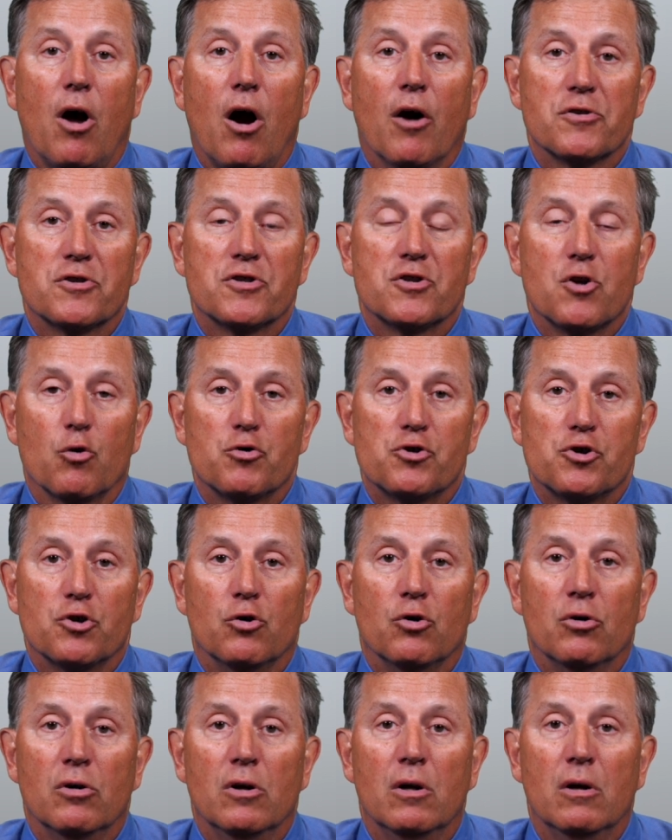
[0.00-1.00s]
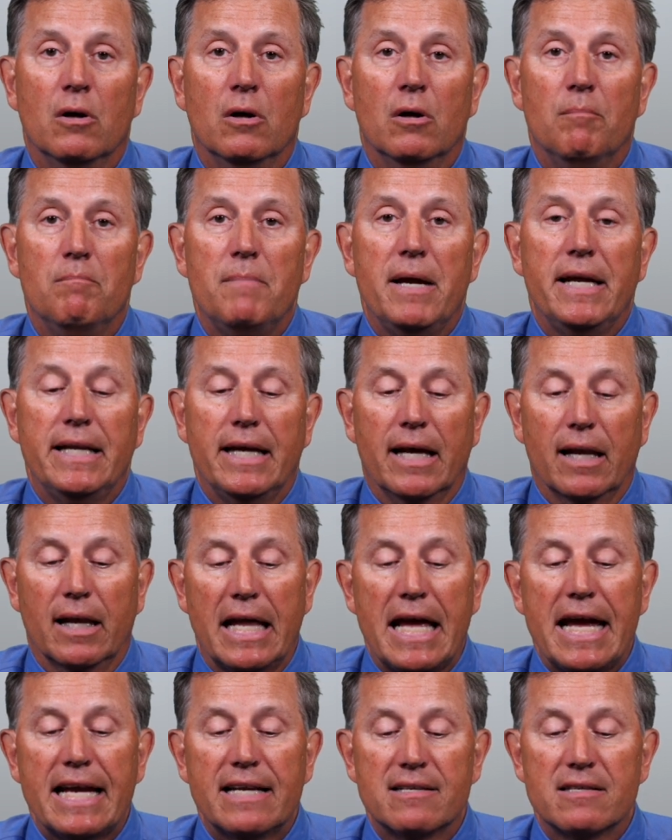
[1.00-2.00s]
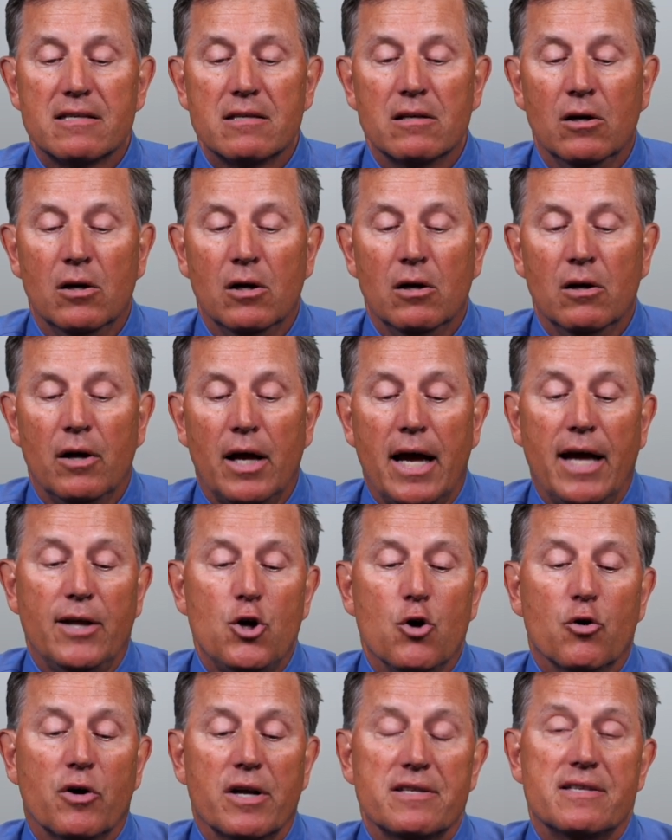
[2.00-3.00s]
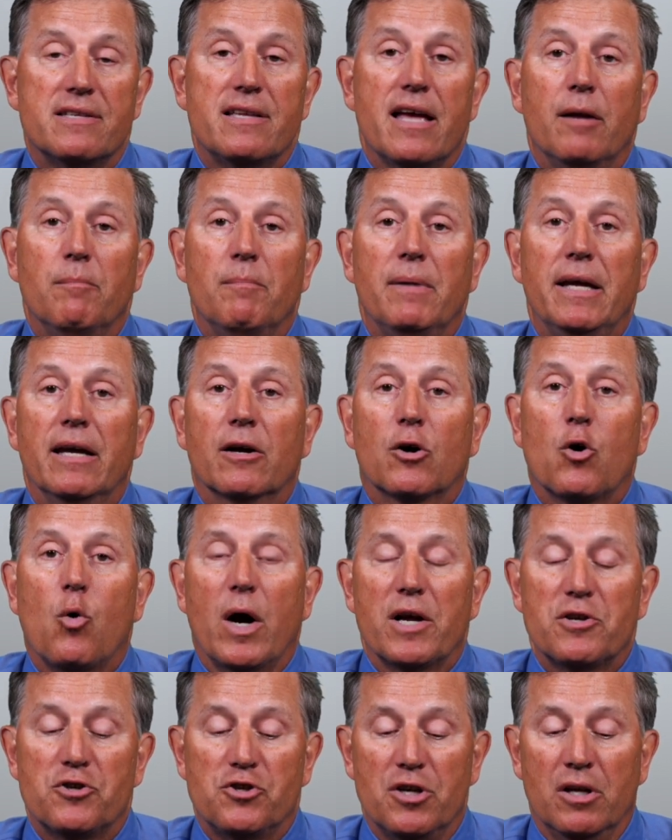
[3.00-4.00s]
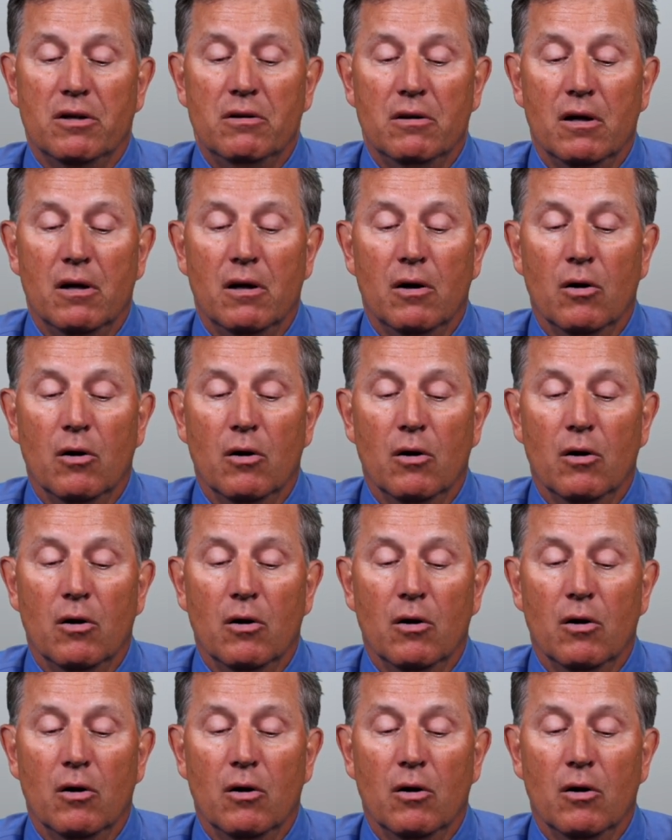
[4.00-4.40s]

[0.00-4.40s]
our social media links, and you can send me a question